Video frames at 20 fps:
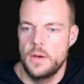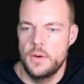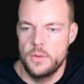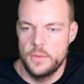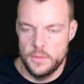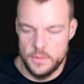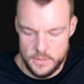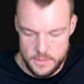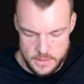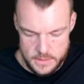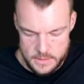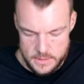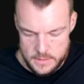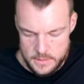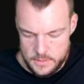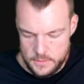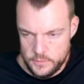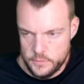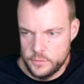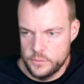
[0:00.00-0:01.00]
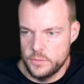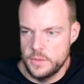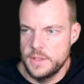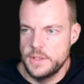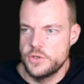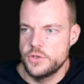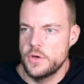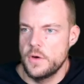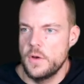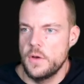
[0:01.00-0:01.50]
our
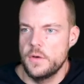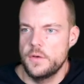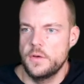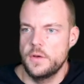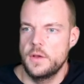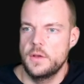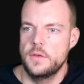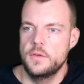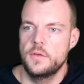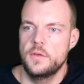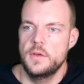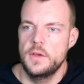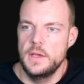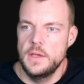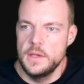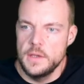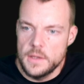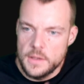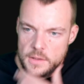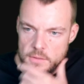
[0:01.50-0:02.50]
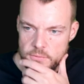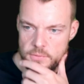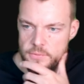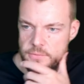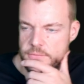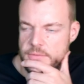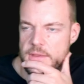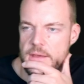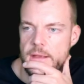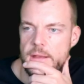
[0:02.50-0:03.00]
screenshot and see
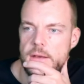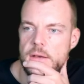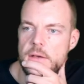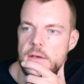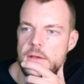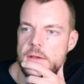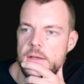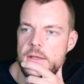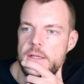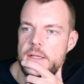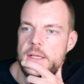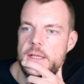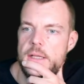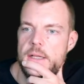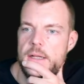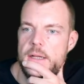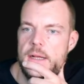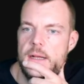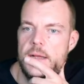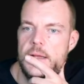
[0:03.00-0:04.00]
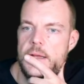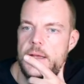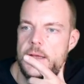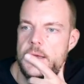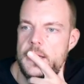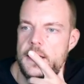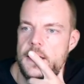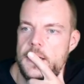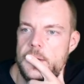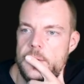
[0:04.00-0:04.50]
if then
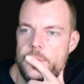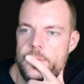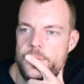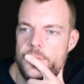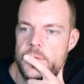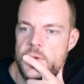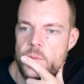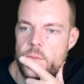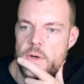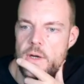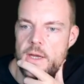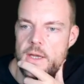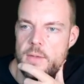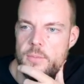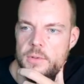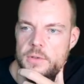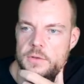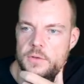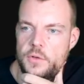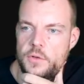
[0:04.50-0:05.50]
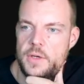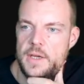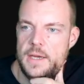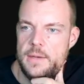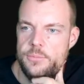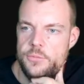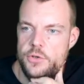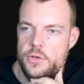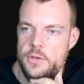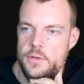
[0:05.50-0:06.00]
um, we're able to
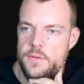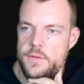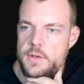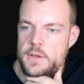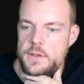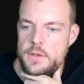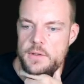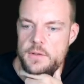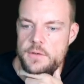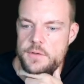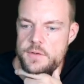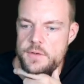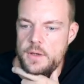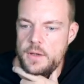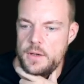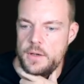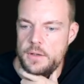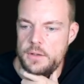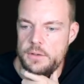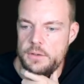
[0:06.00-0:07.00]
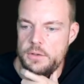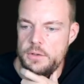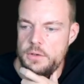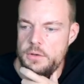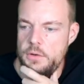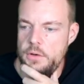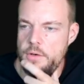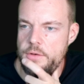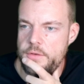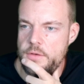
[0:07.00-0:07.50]
capture the entire
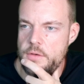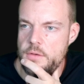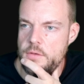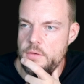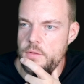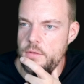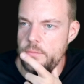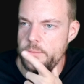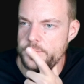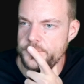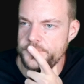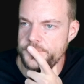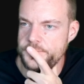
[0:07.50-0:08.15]
content.